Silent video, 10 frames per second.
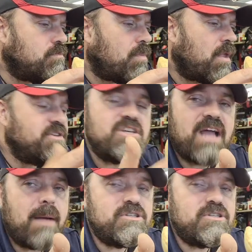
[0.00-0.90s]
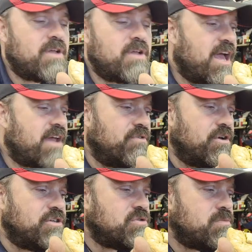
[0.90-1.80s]
You see, it's happy to play the
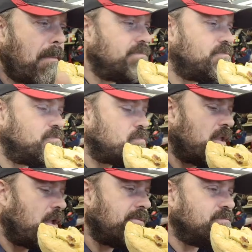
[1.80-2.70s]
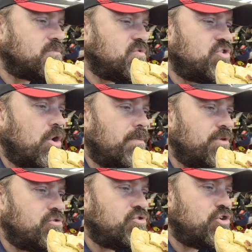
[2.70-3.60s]
adverts. Dumb
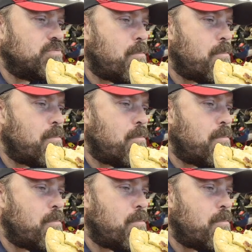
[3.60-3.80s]
YouTube.